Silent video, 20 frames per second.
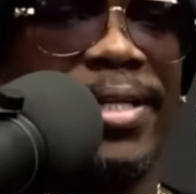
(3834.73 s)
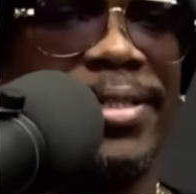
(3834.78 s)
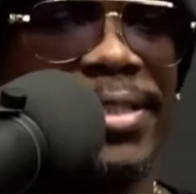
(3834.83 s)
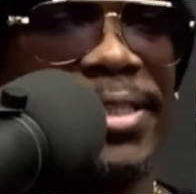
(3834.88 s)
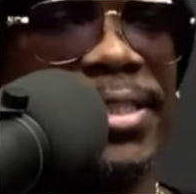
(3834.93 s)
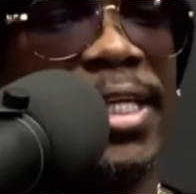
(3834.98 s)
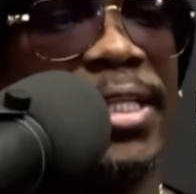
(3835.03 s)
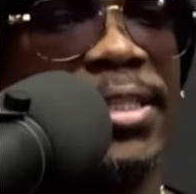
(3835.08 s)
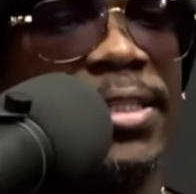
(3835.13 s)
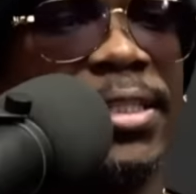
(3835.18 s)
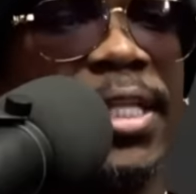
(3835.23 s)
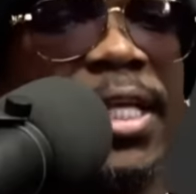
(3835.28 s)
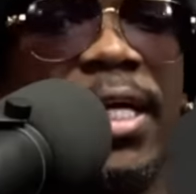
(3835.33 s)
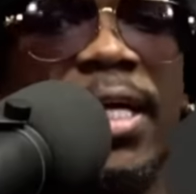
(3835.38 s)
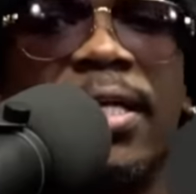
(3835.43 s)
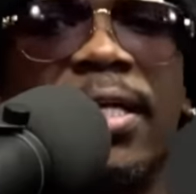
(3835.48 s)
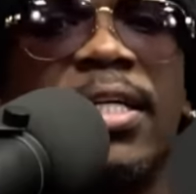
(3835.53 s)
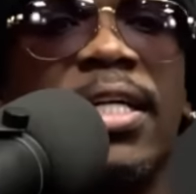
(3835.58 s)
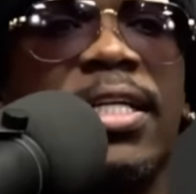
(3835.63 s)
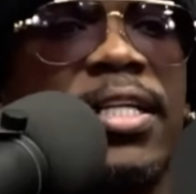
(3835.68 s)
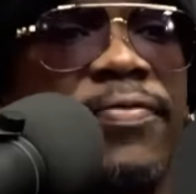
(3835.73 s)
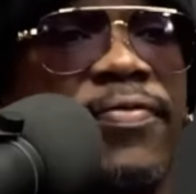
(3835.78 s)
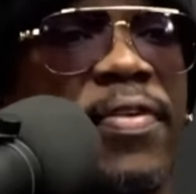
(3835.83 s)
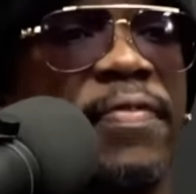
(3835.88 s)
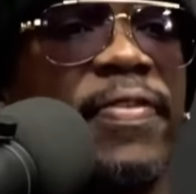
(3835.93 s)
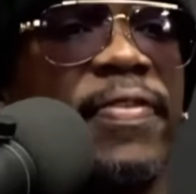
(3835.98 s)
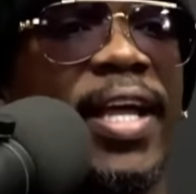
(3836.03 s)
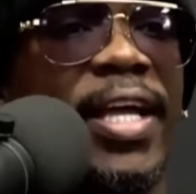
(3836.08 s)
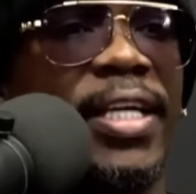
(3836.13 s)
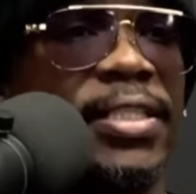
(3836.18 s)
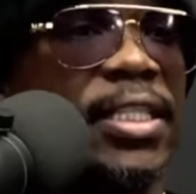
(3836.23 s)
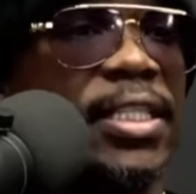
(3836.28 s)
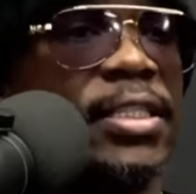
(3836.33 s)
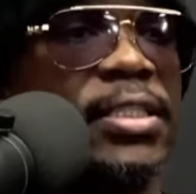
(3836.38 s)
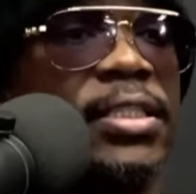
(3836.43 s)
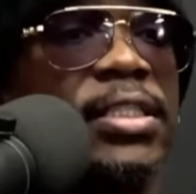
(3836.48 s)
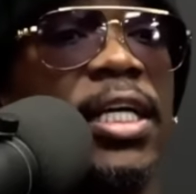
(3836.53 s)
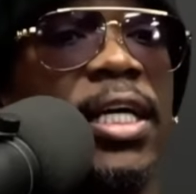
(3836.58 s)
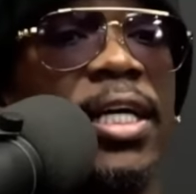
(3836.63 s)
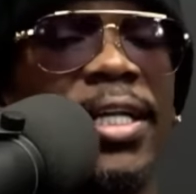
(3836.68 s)
since then and the different things he's
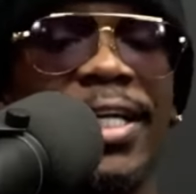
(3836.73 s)
done.